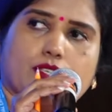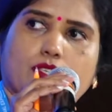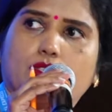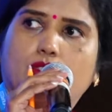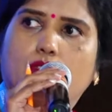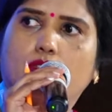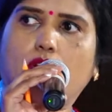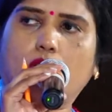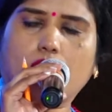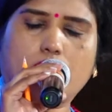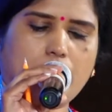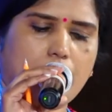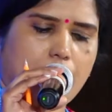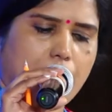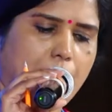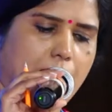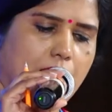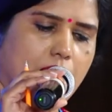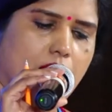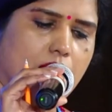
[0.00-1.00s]
to Dr. M.
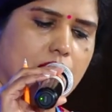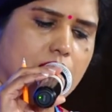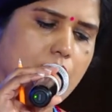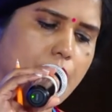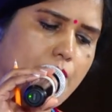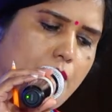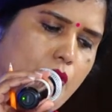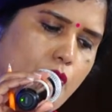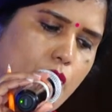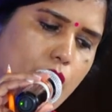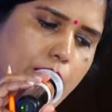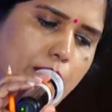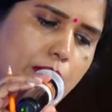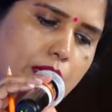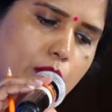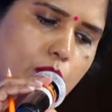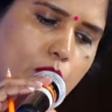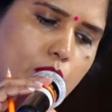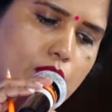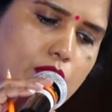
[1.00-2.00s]
Prakasamma would be,
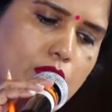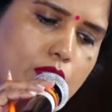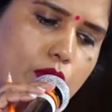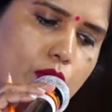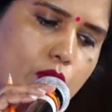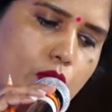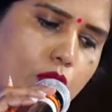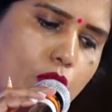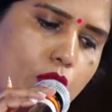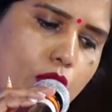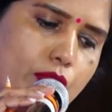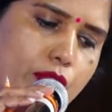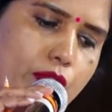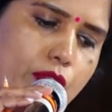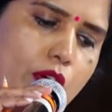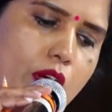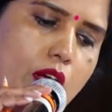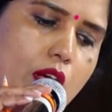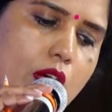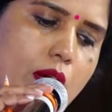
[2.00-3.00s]
what is the role of
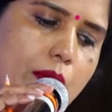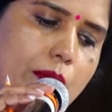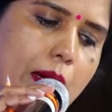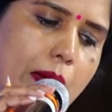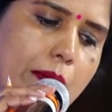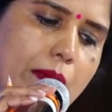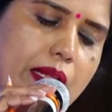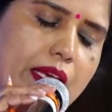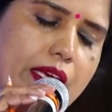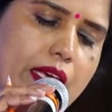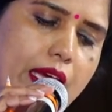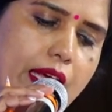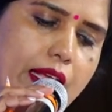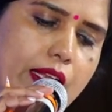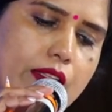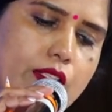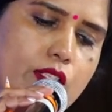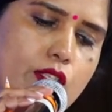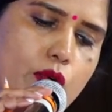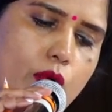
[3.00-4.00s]
public health
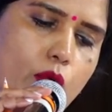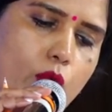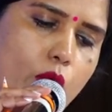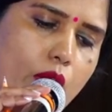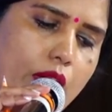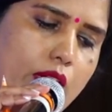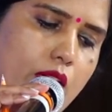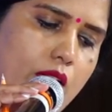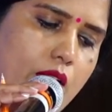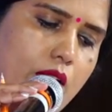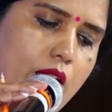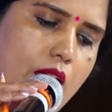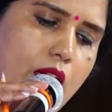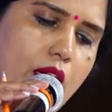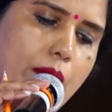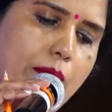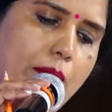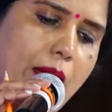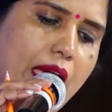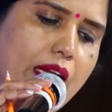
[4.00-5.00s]
to avoid
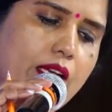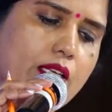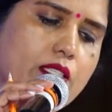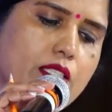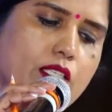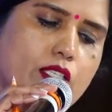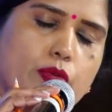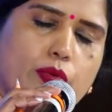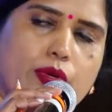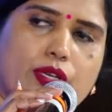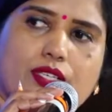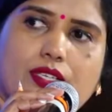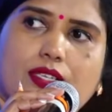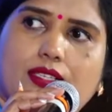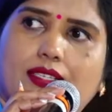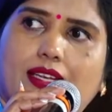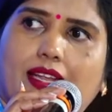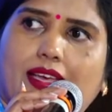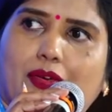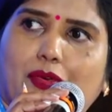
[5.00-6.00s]
panic situations
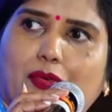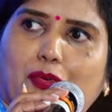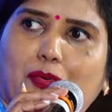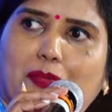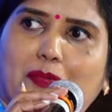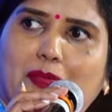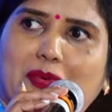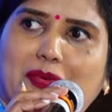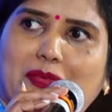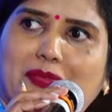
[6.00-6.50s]
like code blue?